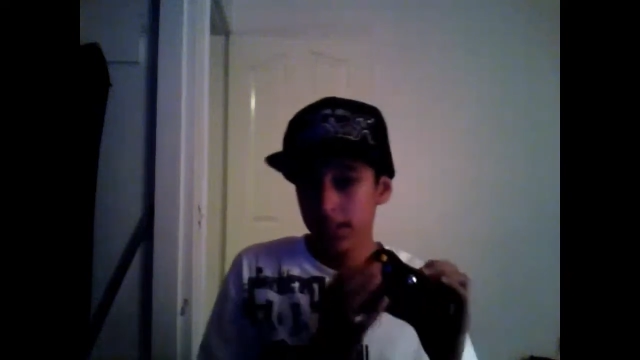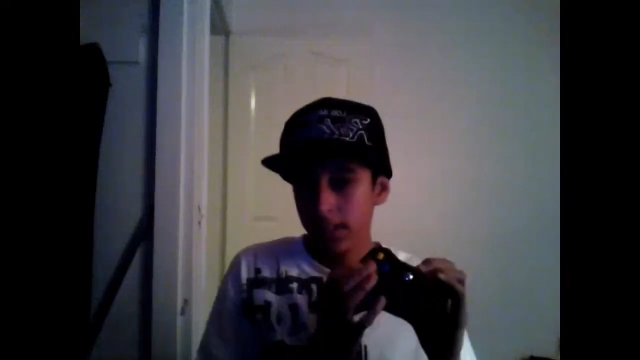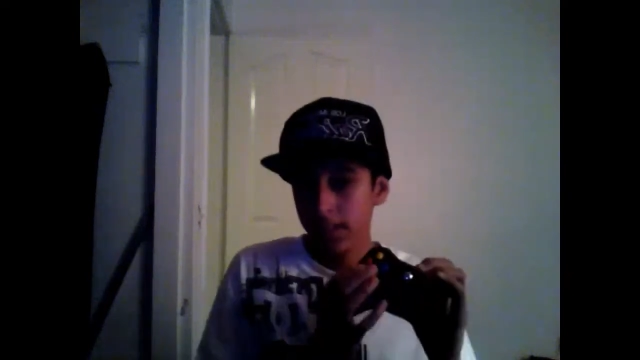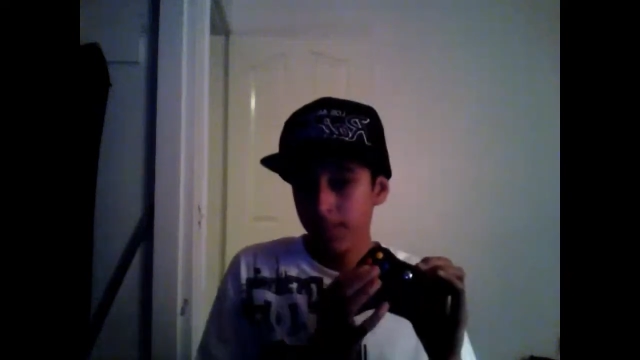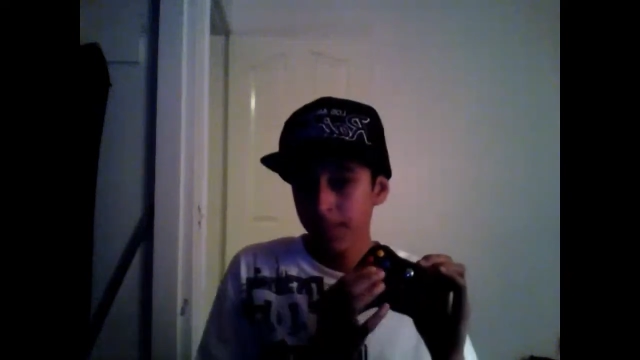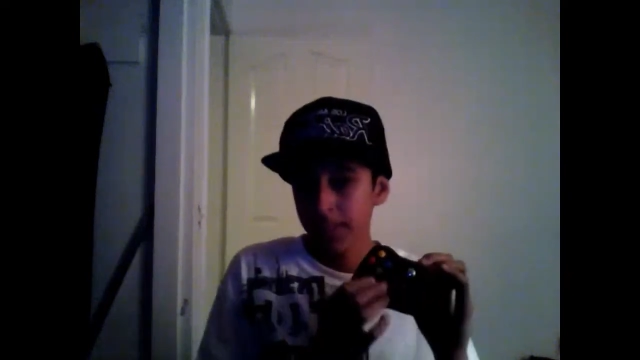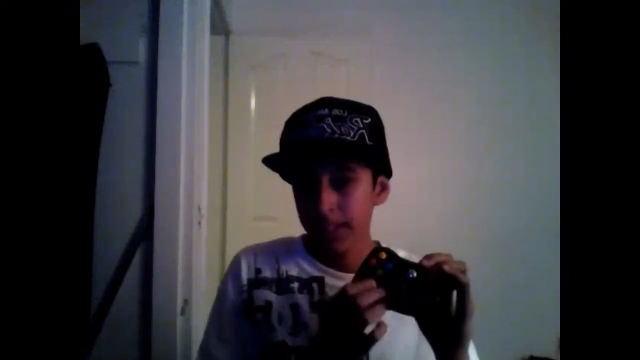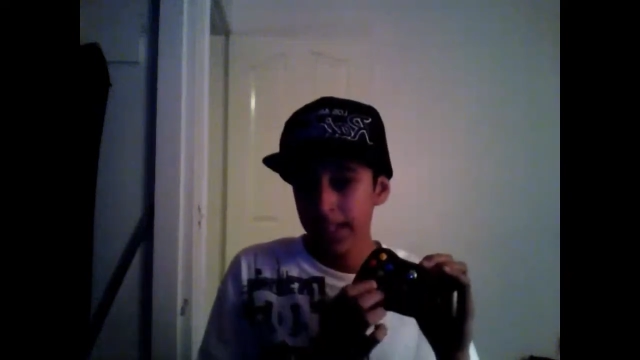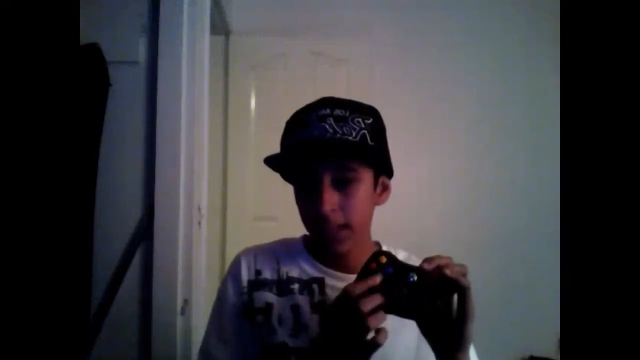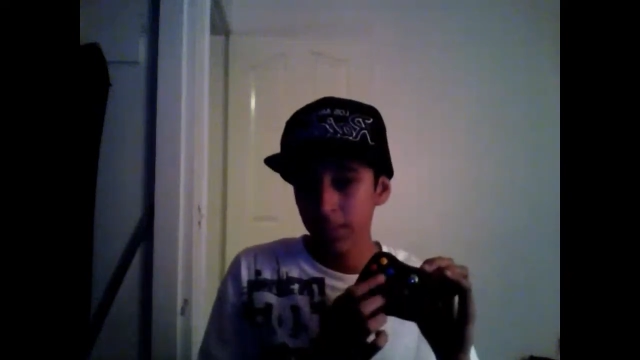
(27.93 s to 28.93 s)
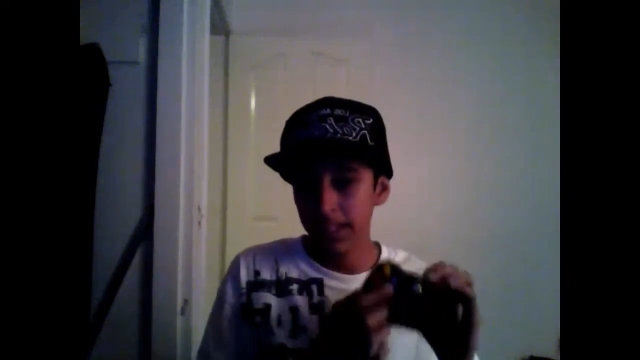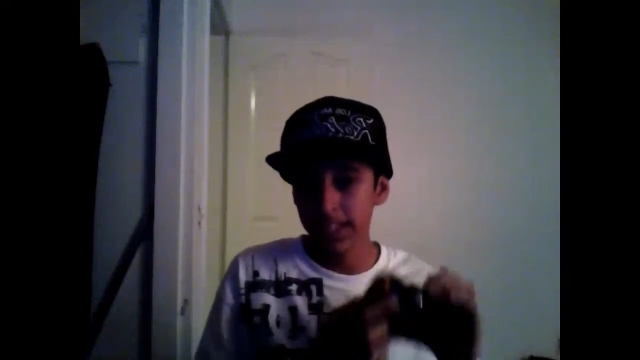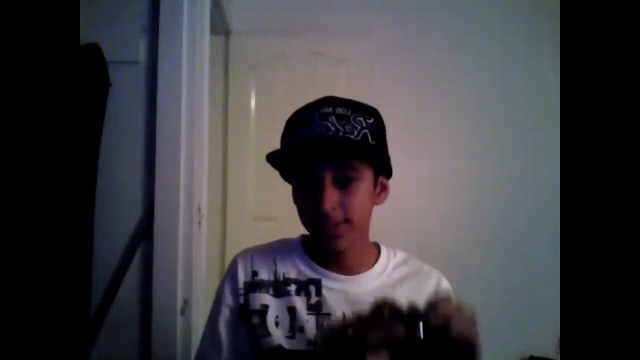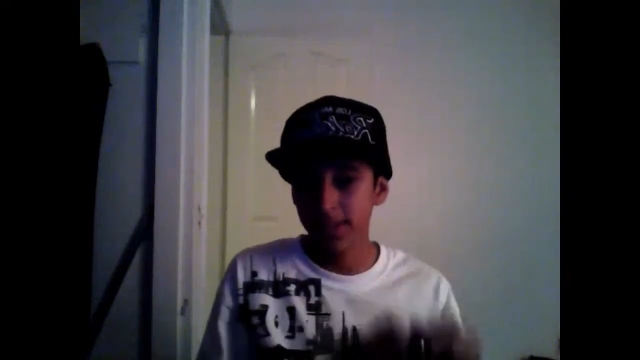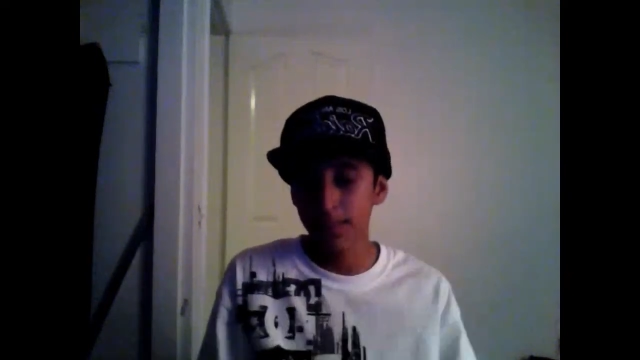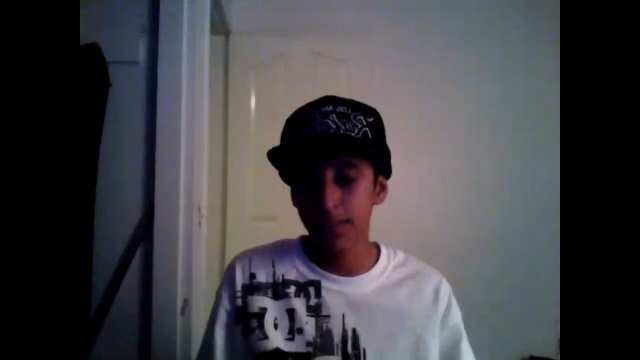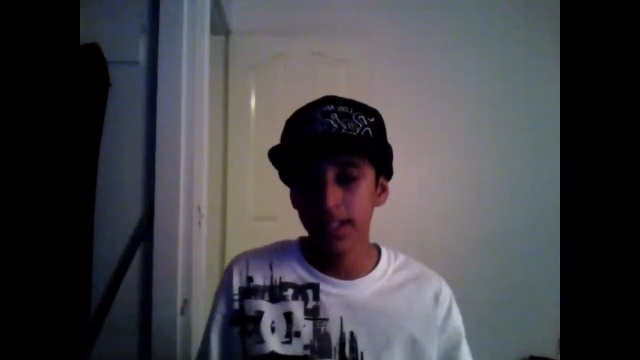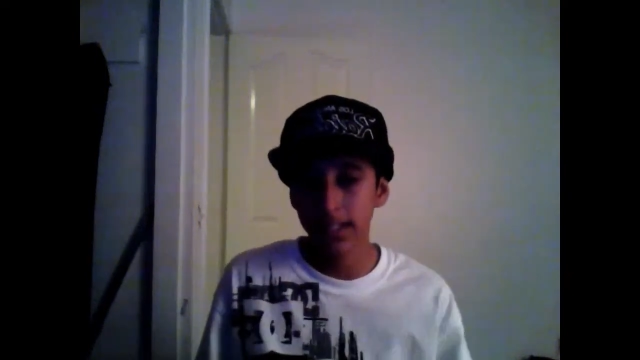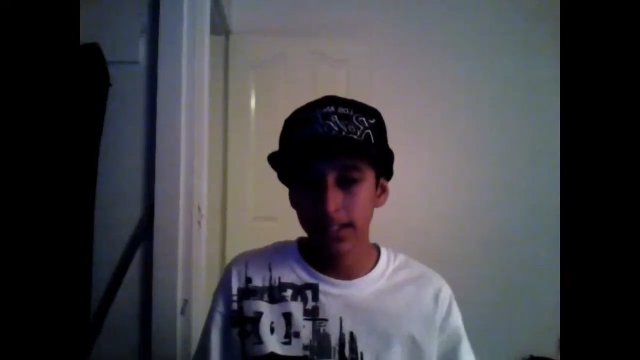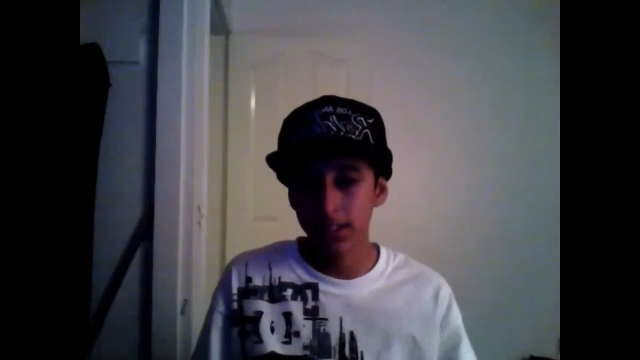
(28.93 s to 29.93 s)
the ABXY
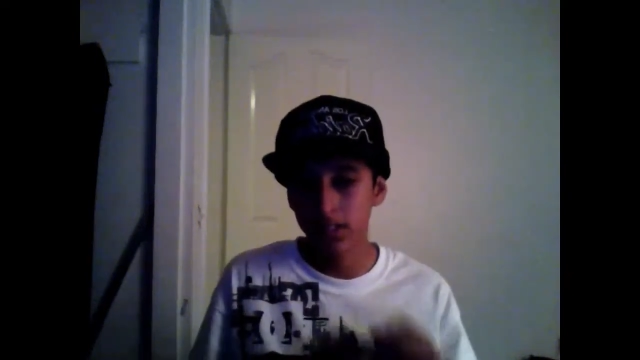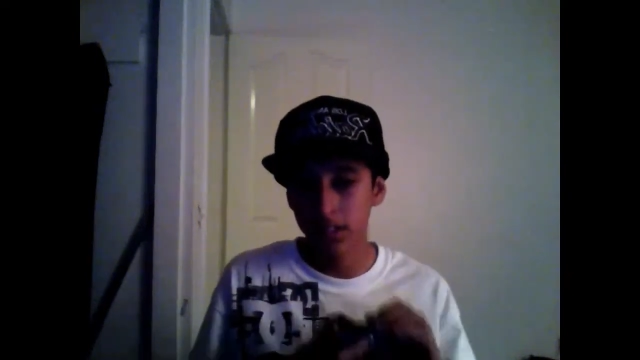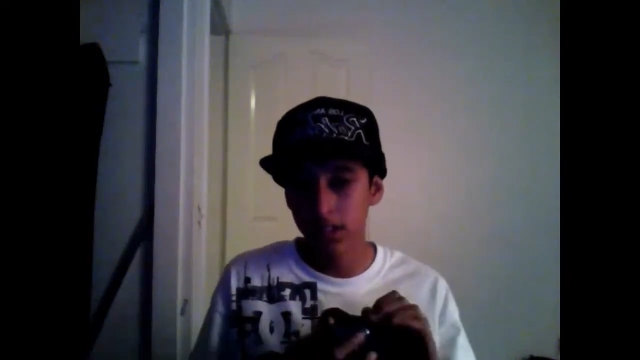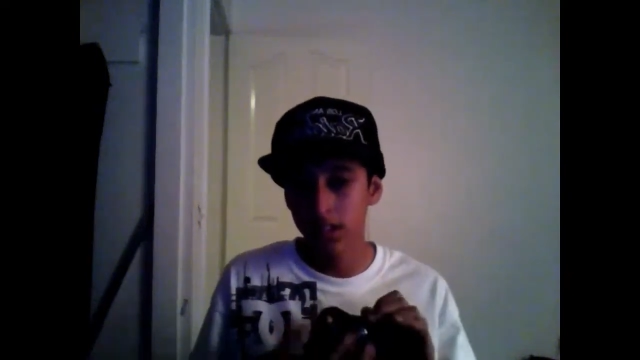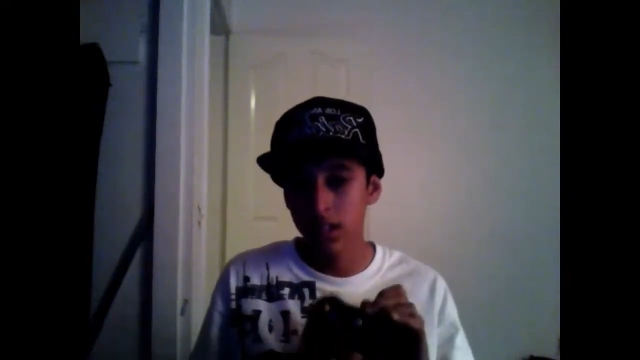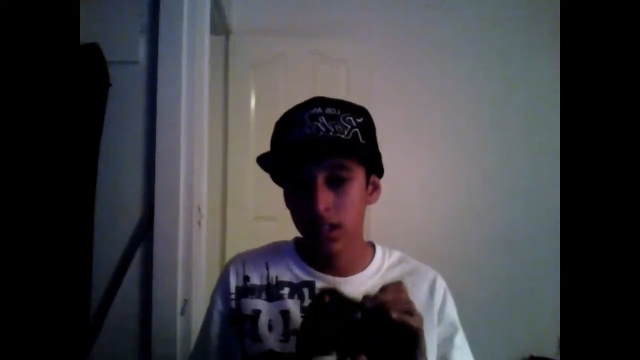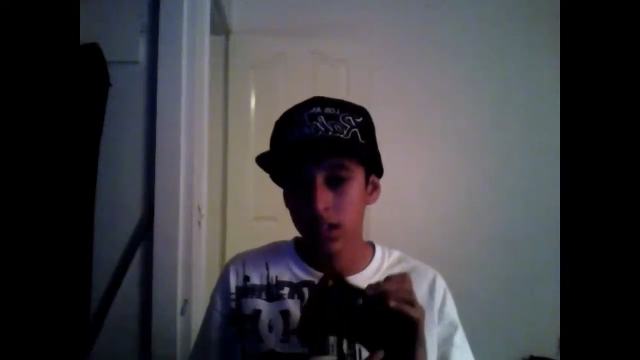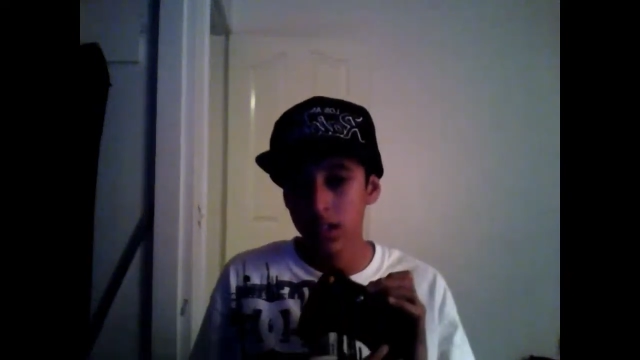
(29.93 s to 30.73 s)
buttons, or